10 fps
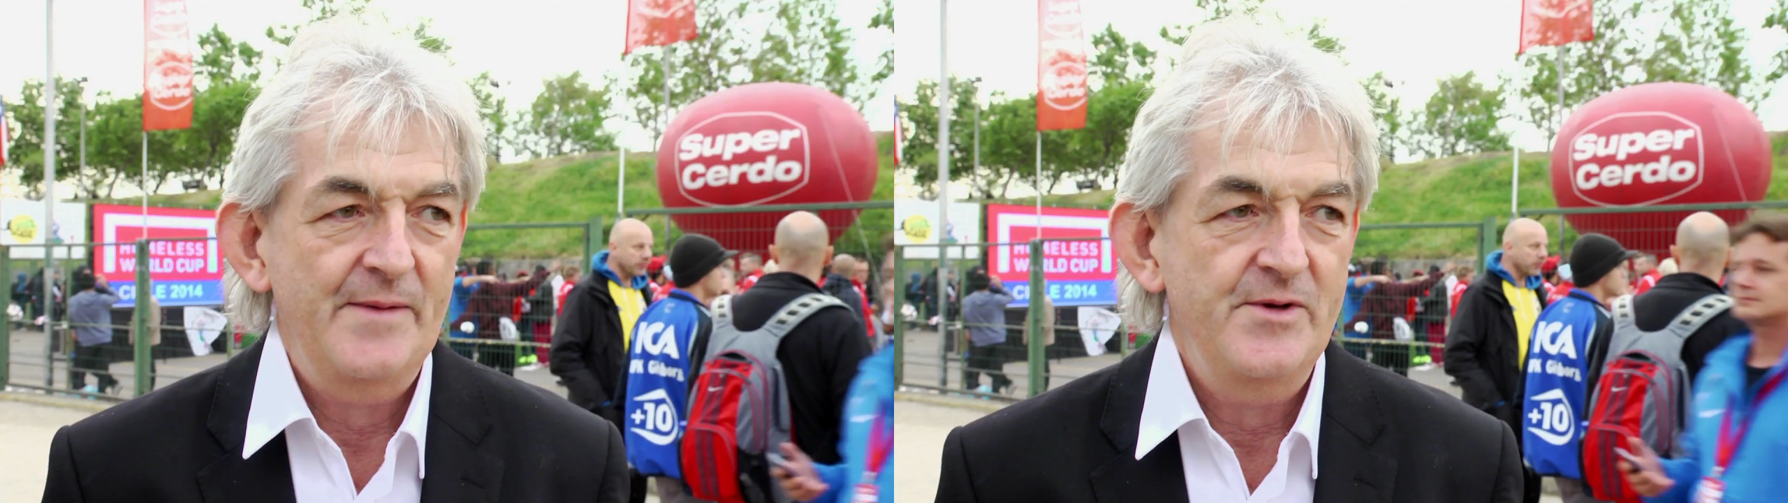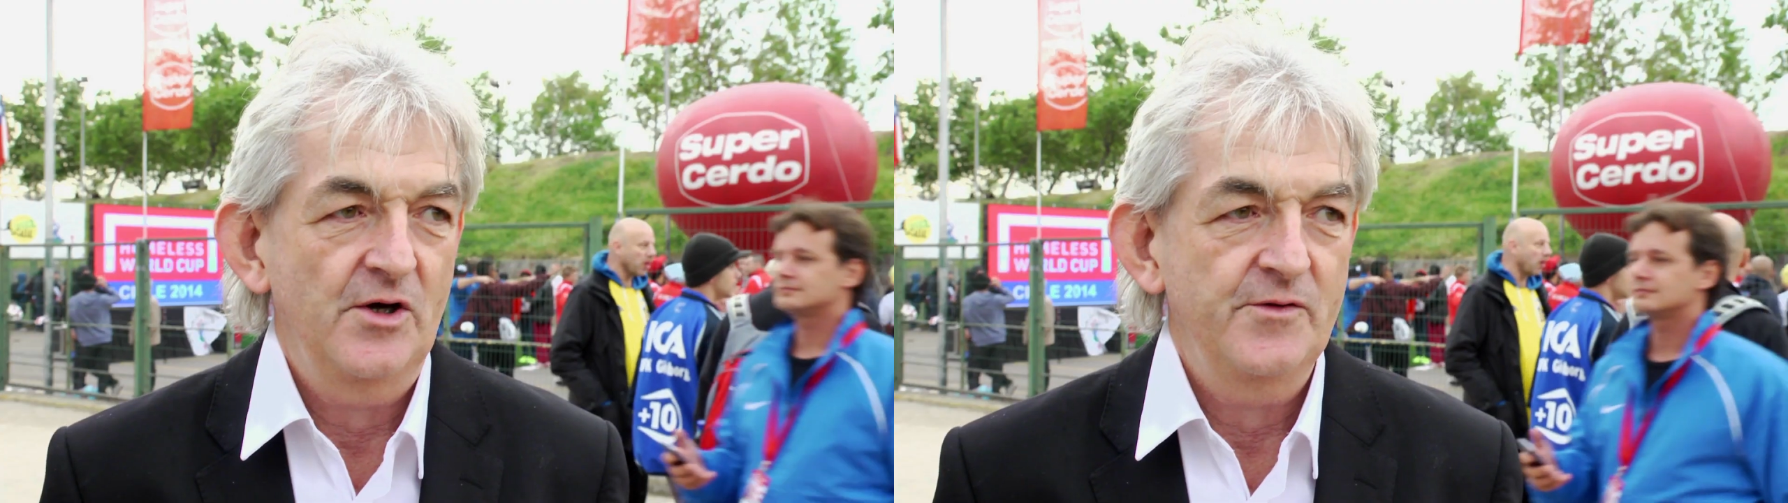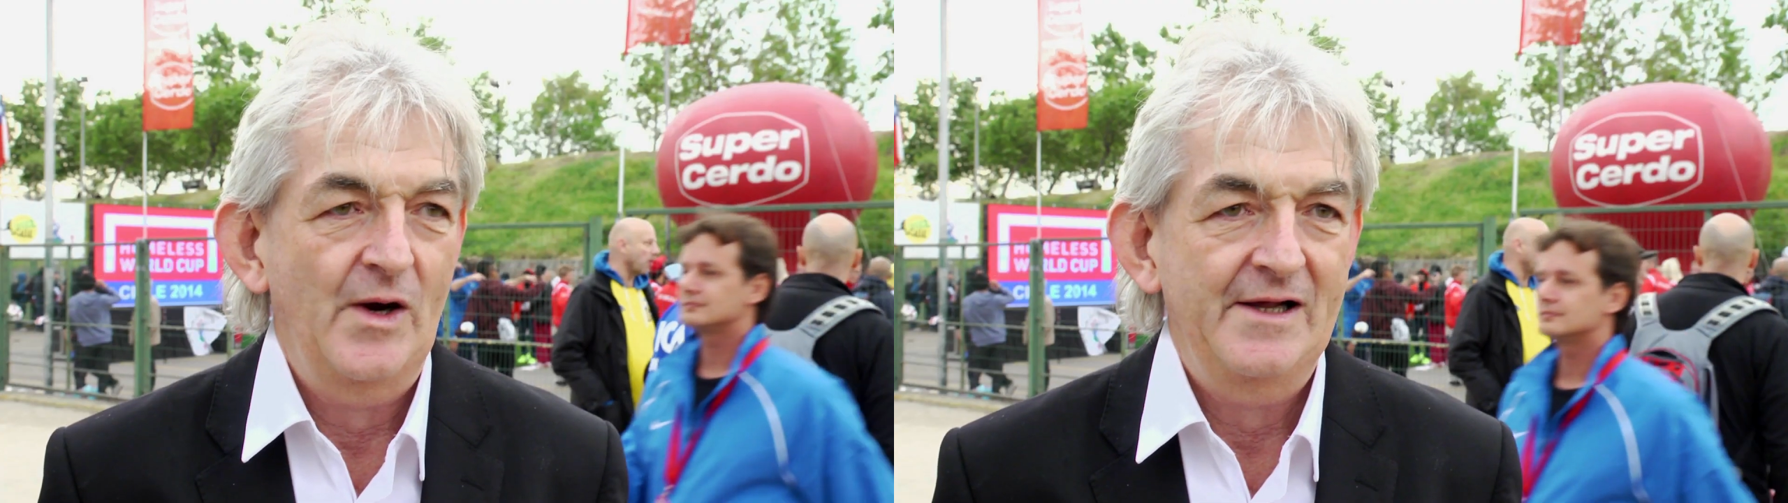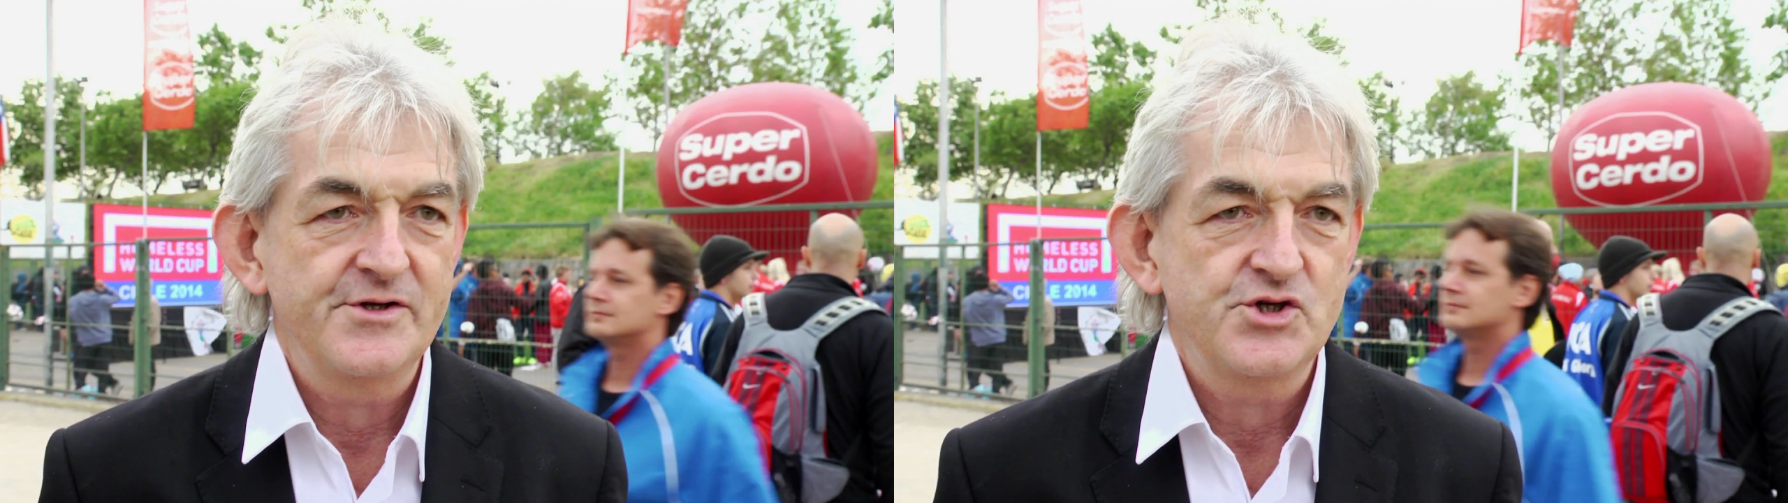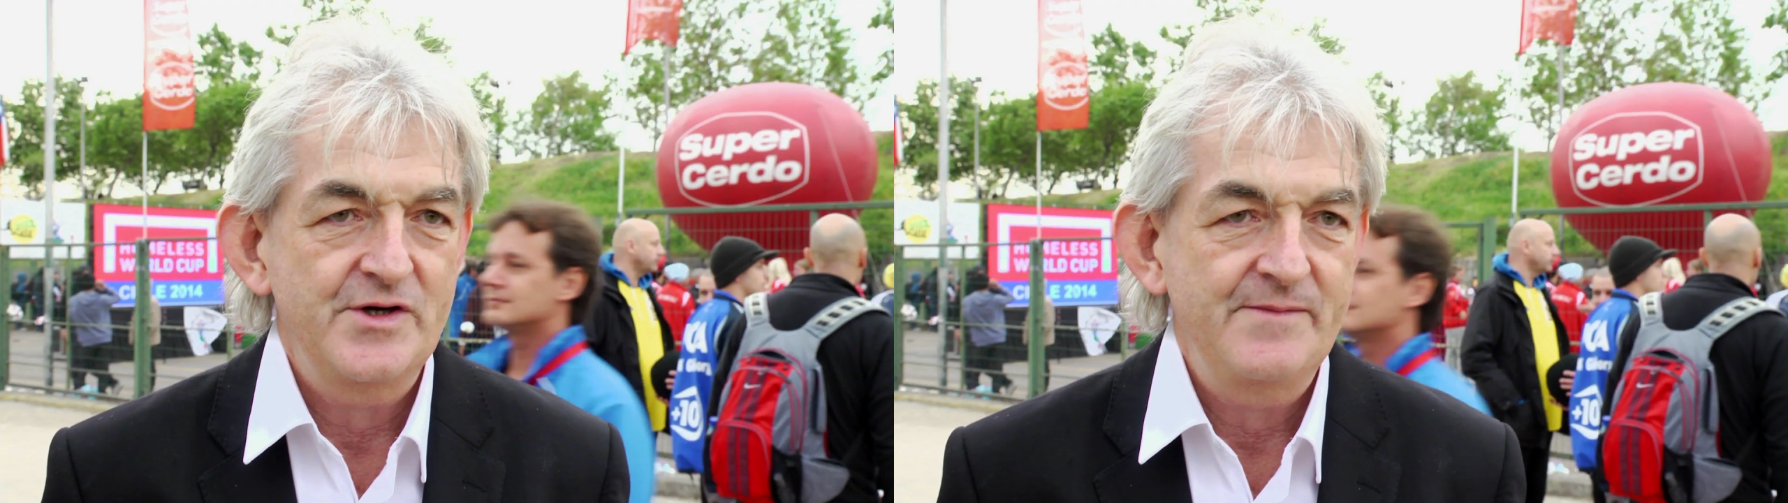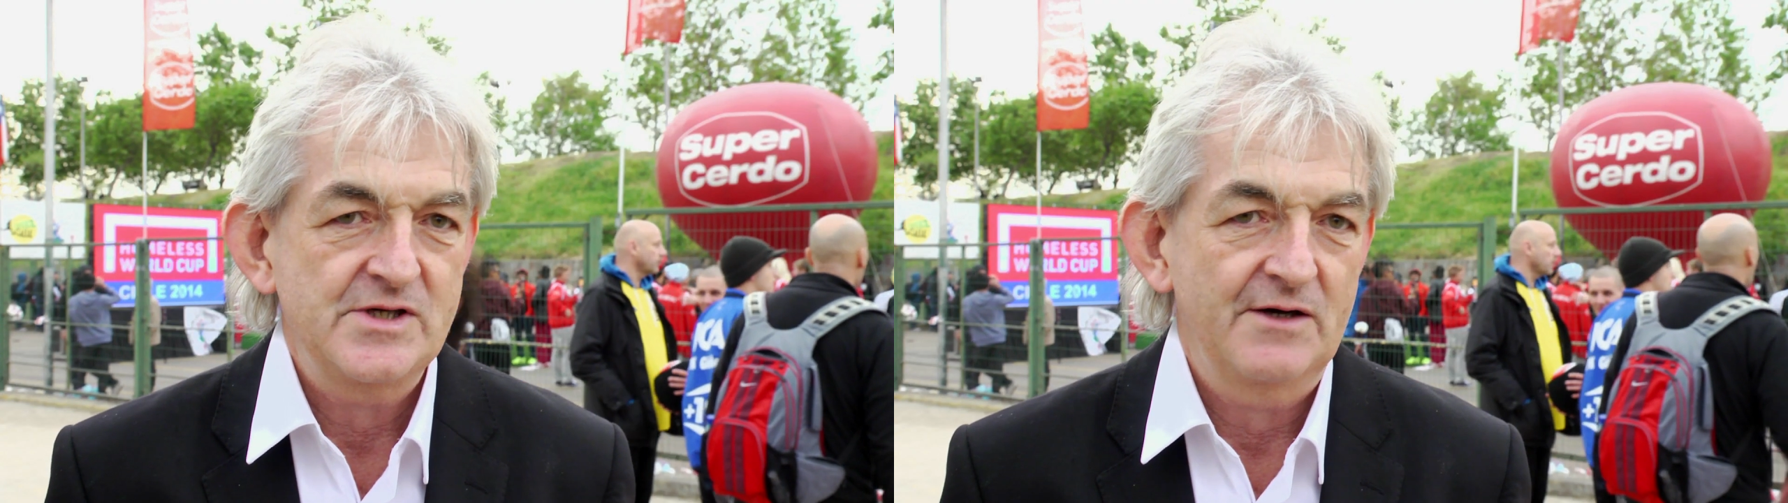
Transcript: way beyond wildest dreams,